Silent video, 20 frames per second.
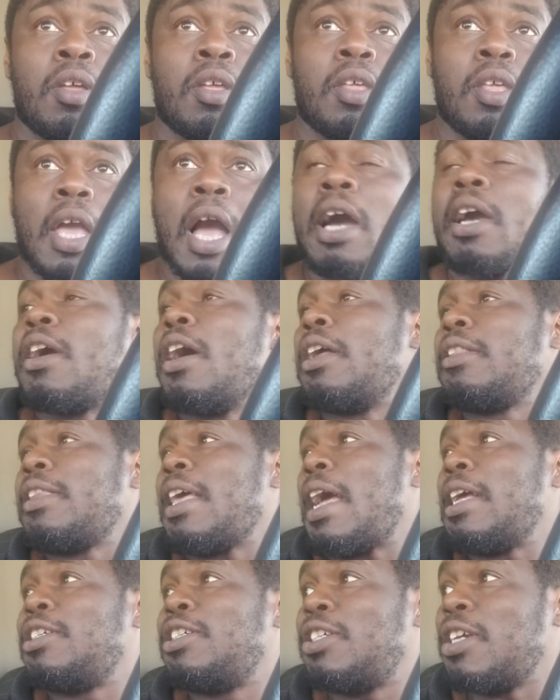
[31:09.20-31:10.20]
y'all cut
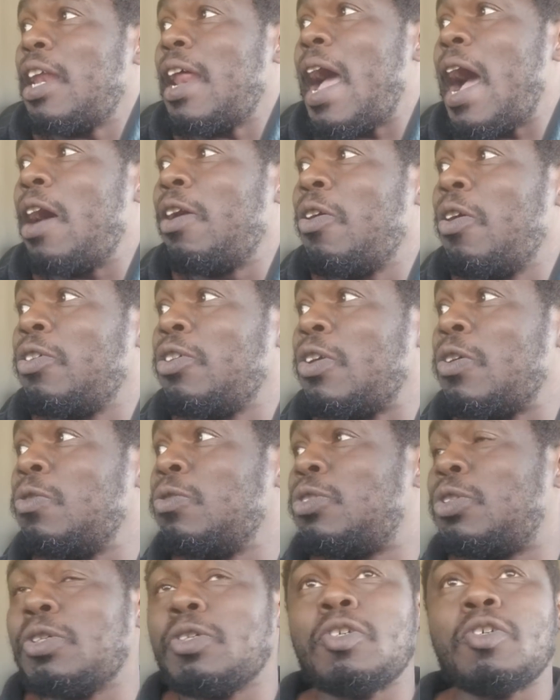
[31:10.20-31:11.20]
that shit out on
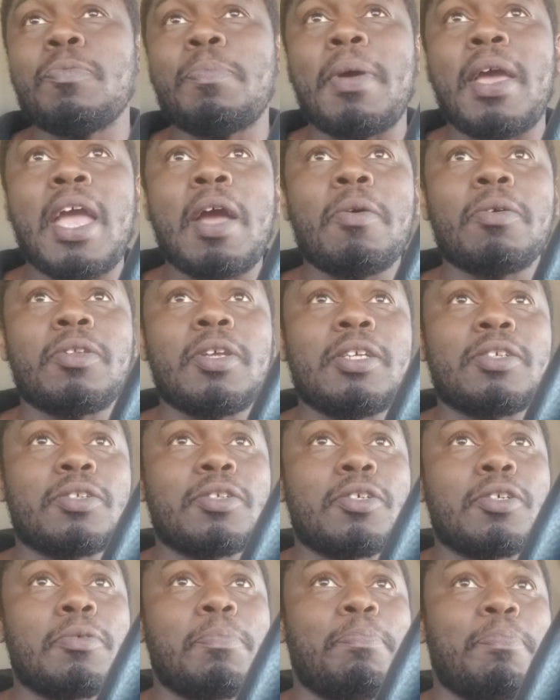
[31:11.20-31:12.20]
YouTube, man, with these
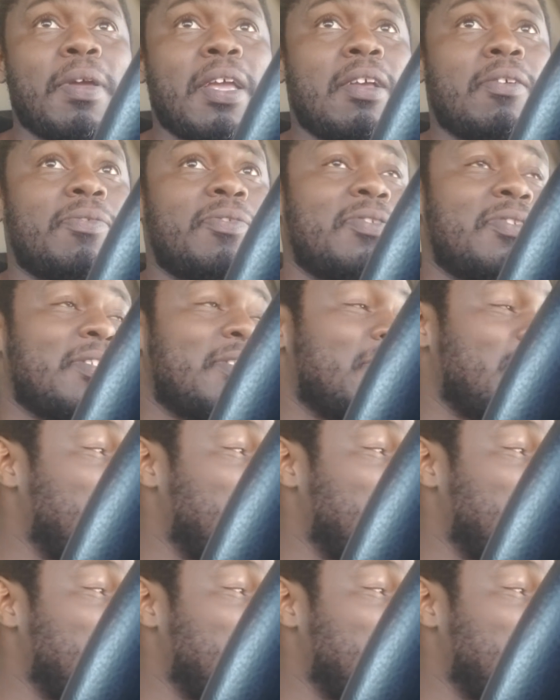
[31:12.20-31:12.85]
little beefs and